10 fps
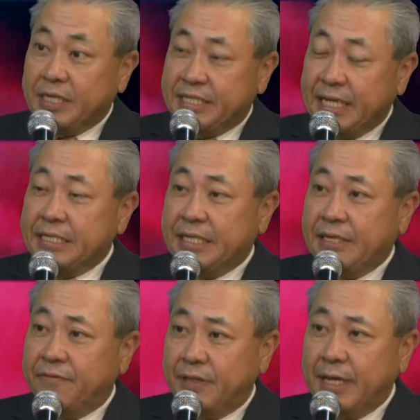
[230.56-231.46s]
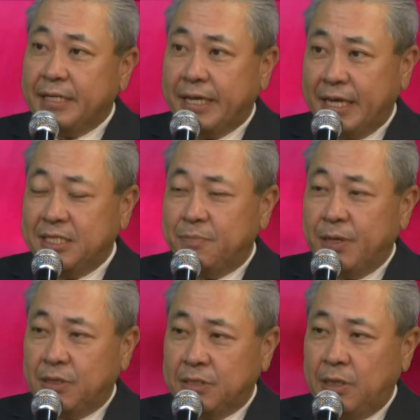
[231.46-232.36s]
sensitive in that case,
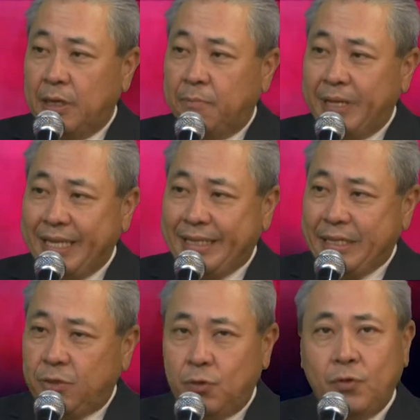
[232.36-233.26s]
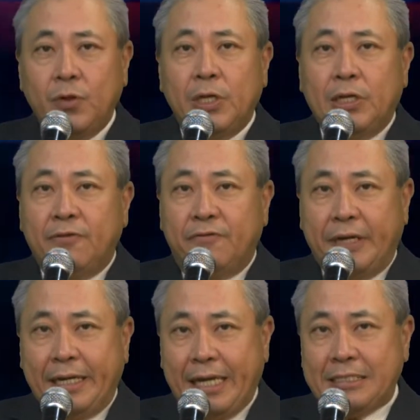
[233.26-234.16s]
because the ability to
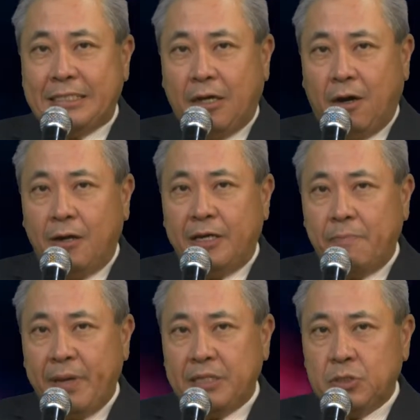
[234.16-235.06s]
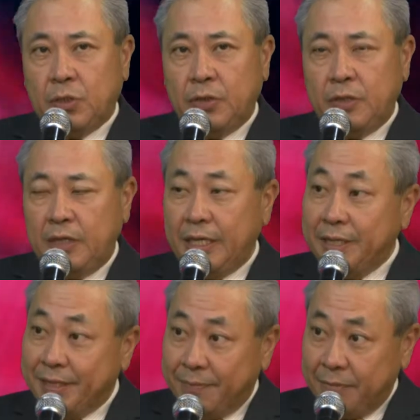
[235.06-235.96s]
finance the car depends on the
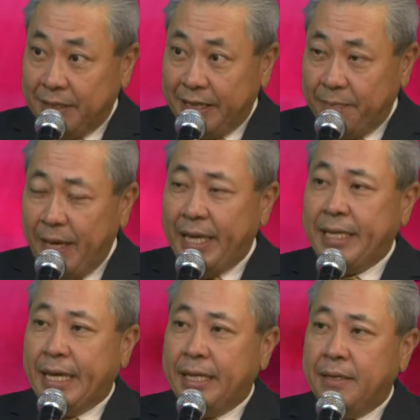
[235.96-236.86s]
income that they make, and